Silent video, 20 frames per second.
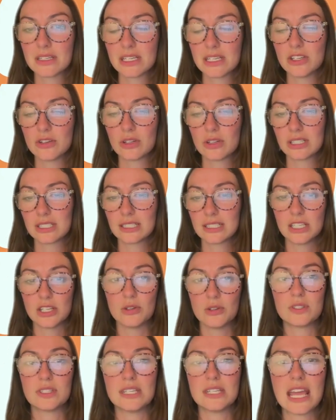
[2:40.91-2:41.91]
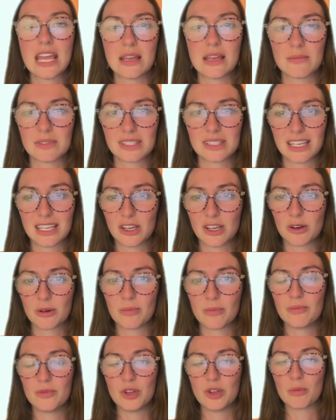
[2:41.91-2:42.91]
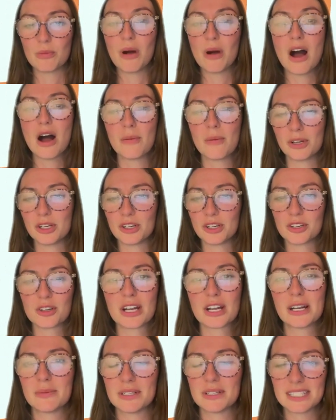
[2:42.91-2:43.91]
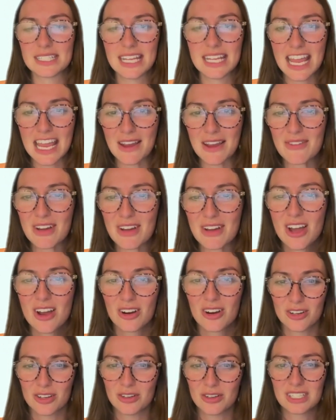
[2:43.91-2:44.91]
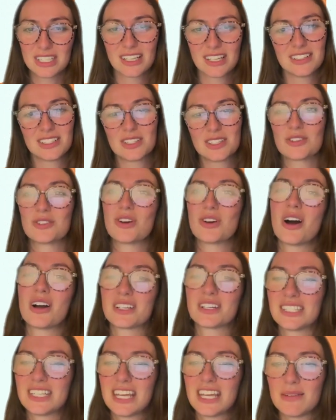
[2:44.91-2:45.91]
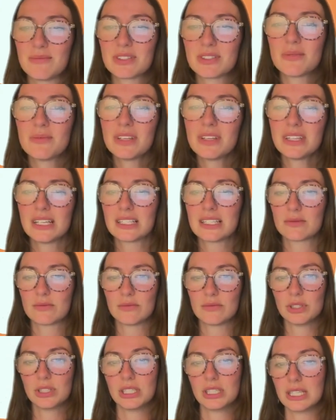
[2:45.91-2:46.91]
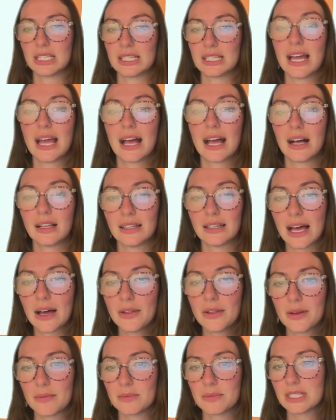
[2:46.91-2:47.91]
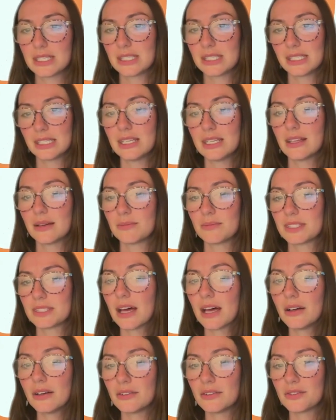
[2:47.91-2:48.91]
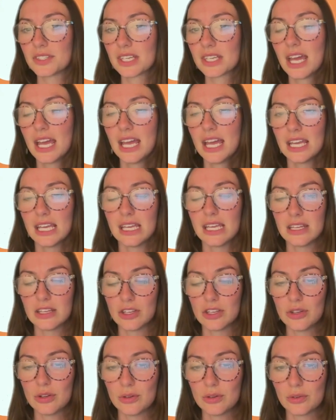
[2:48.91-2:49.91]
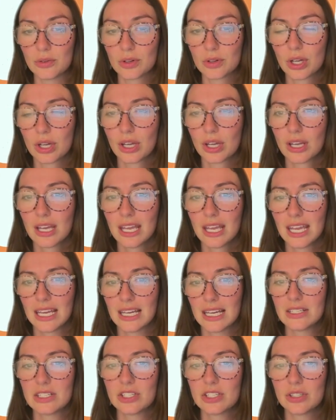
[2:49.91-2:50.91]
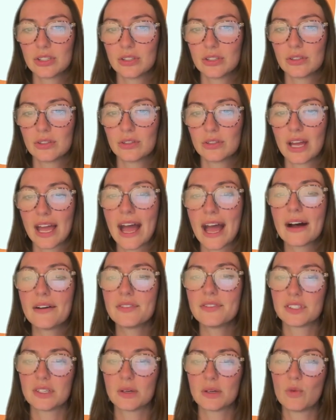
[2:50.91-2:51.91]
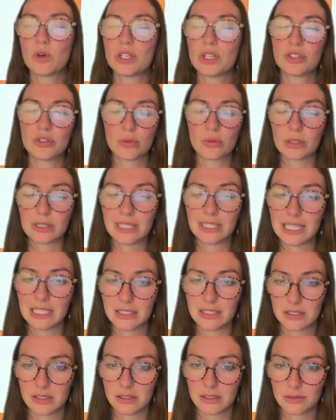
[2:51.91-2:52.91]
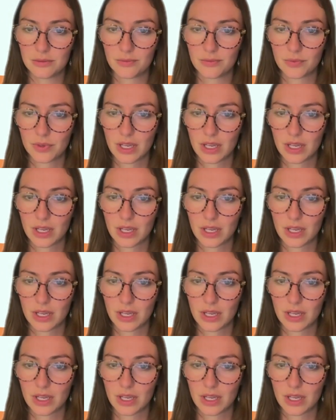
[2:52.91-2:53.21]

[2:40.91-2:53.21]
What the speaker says: And you can use names like your mom or your grandma's name, or you can tell us your dog's name, something that's really going to allow them to see themselves in you and to have someone to relate to.